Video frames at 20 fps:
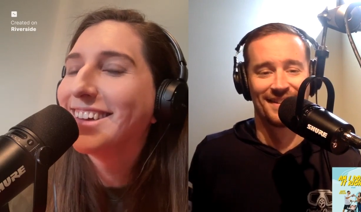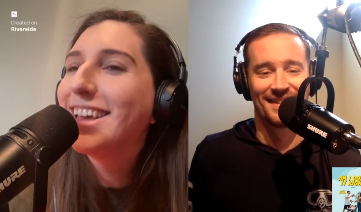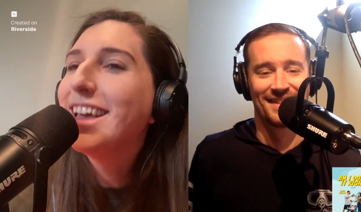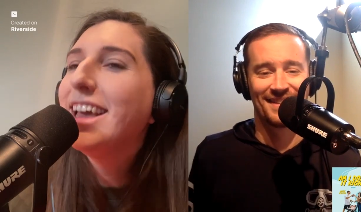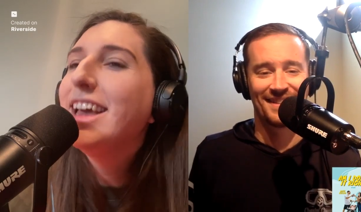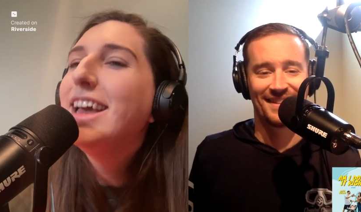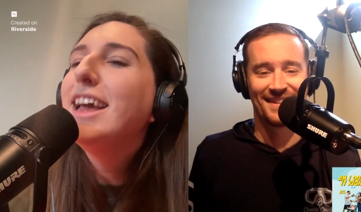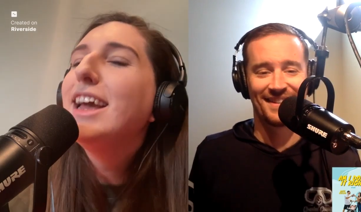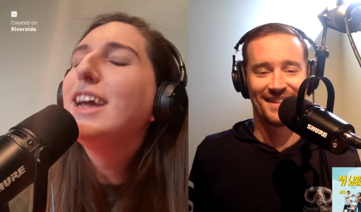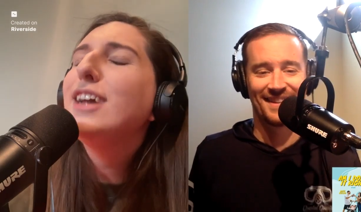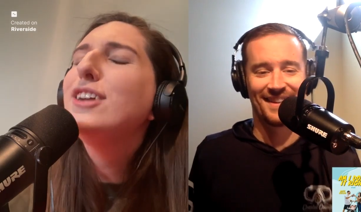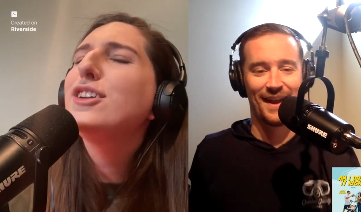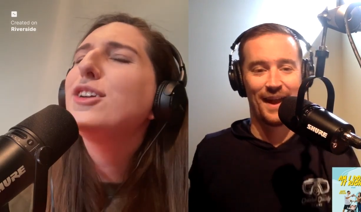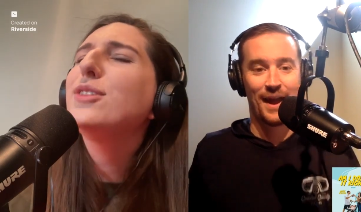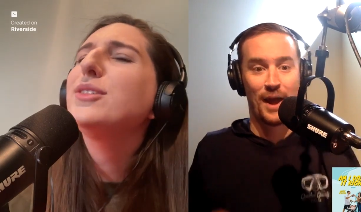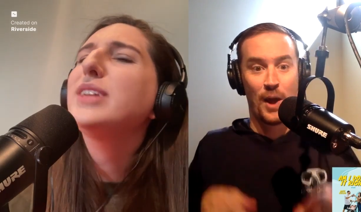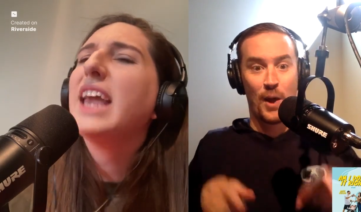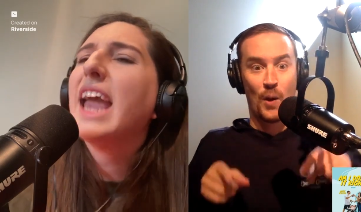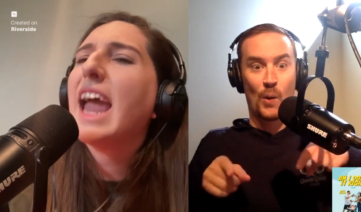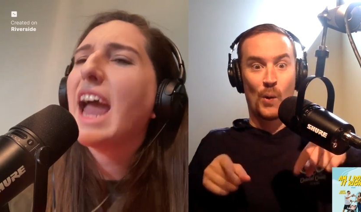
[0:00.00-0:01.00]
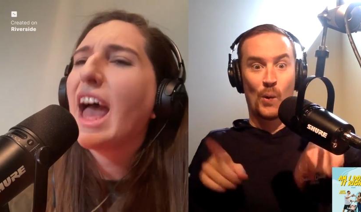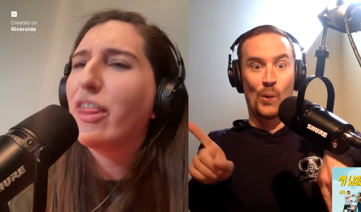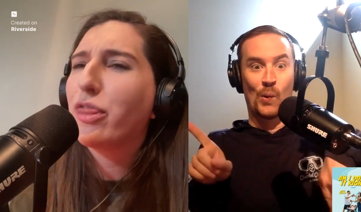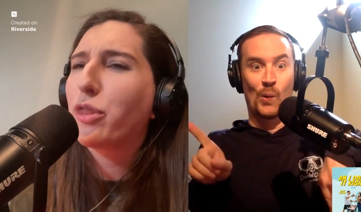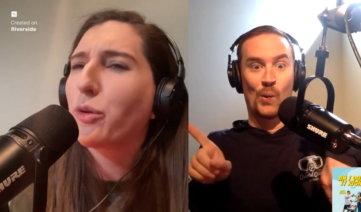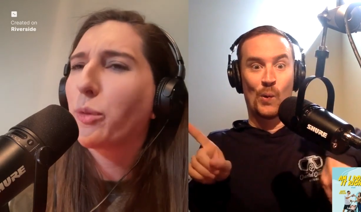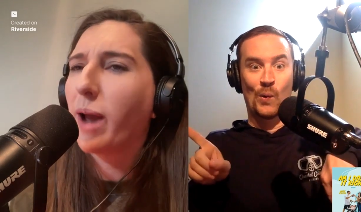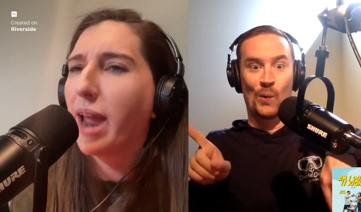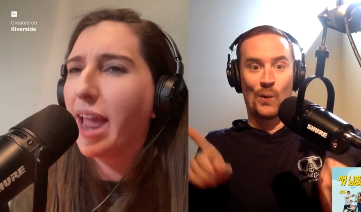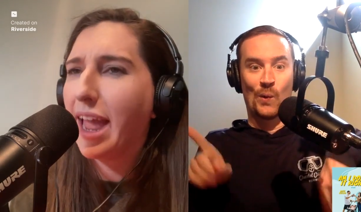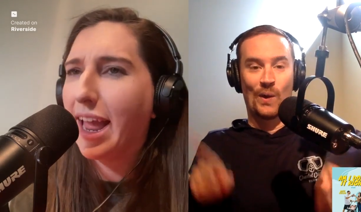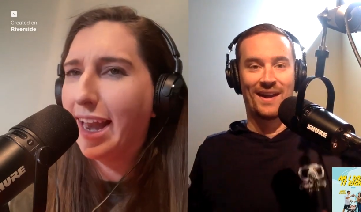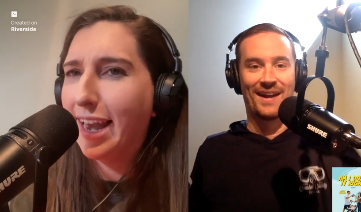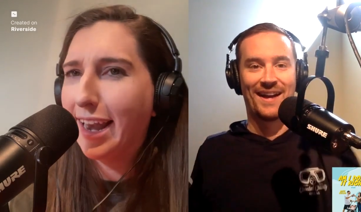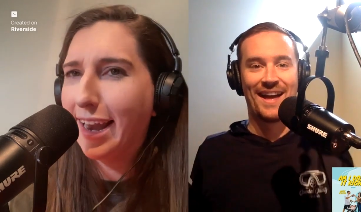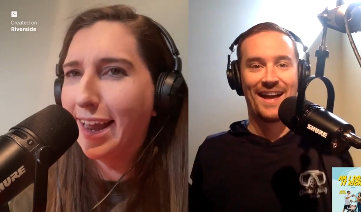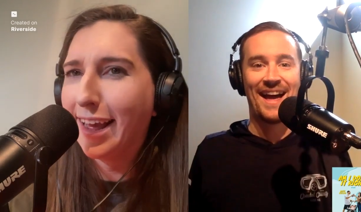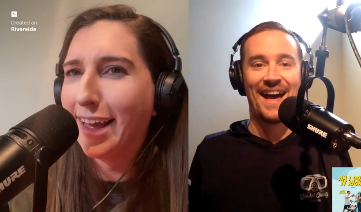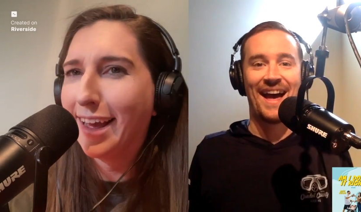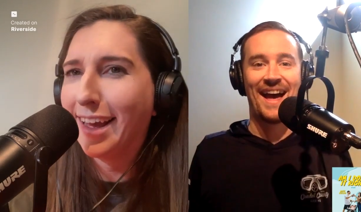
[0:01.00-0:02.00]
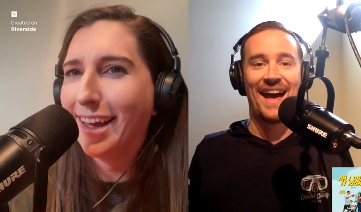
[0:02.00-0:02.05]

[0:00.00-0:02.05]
Speaker 1: and she goes, Catherine.